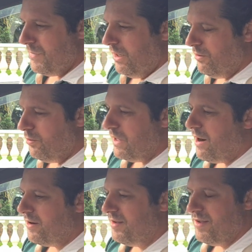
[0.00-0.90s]
although
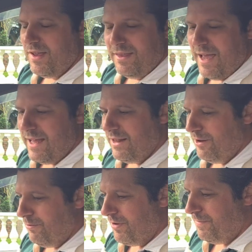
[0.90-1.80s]
Clarkson said the
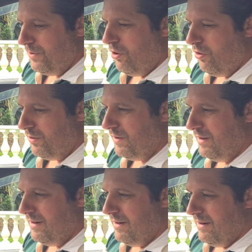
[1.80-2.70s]
handling was flawed,
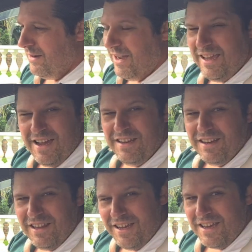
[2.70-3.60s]
I kind
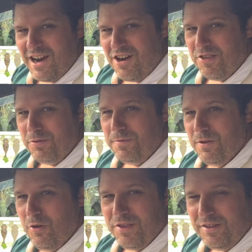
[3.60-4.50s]
of like cars with
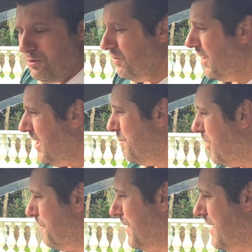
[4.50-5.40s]
flaws. I don't like
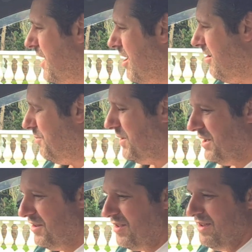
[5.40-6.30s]
perfect cars
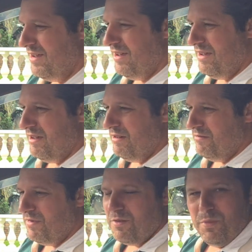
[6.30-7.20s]
because,
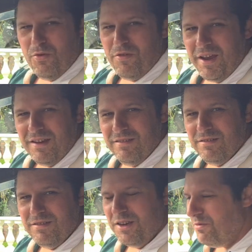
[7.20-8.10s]
well, they're boring
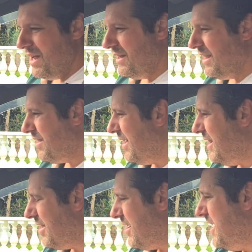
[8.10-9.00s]
in a way. That's
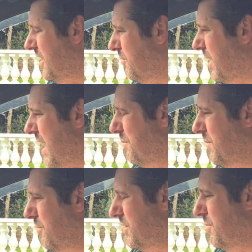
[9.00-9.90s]
kind of what happened to
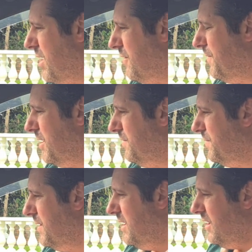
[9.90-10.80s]
me with the Mark V
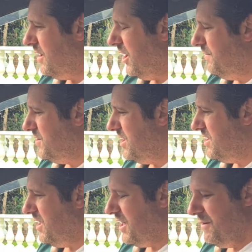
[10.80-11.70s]
Golf
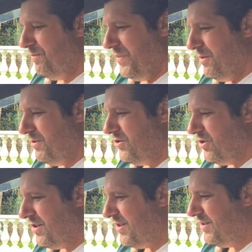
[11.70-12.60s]
GTI.
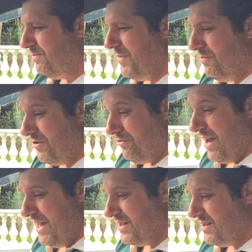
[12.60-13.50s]
It was
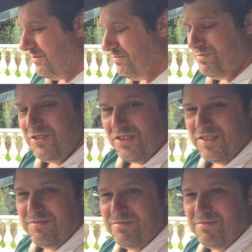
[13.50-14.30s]
great. Just